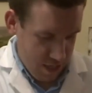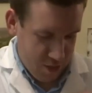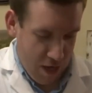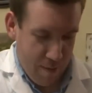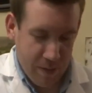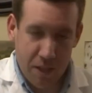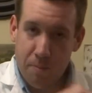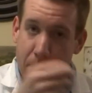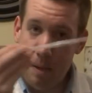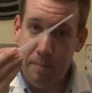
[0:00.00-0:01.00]
Grab a
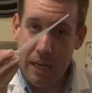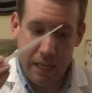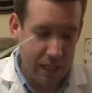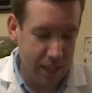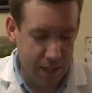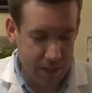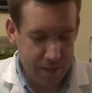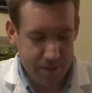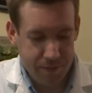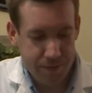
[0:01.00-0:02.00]
little pipette
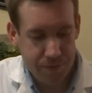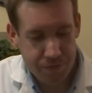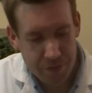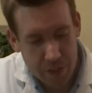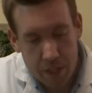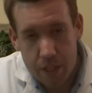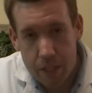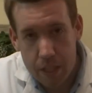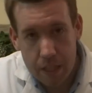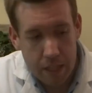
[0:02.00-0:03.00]
here.
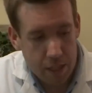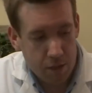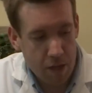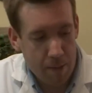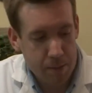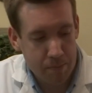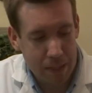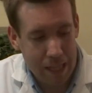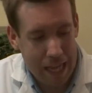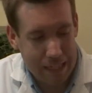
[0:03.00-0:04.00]
Grab some of
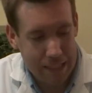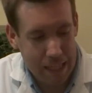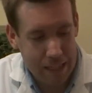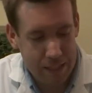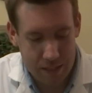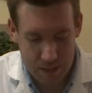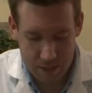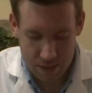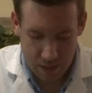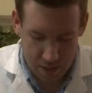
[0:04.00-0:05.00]
the
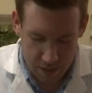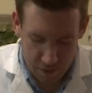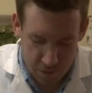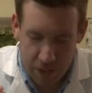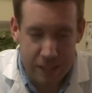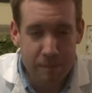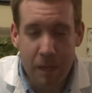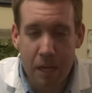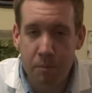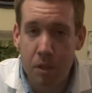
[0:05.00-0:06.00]
lactase. For this
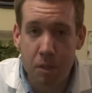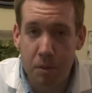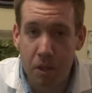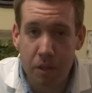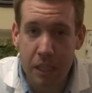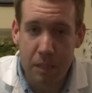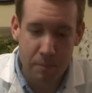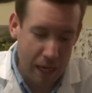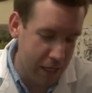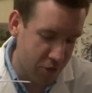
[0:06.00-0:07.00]
amount of milk, we only need
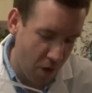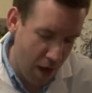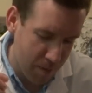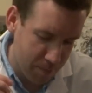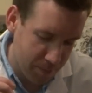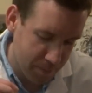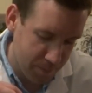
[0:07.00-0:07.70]
about a drop.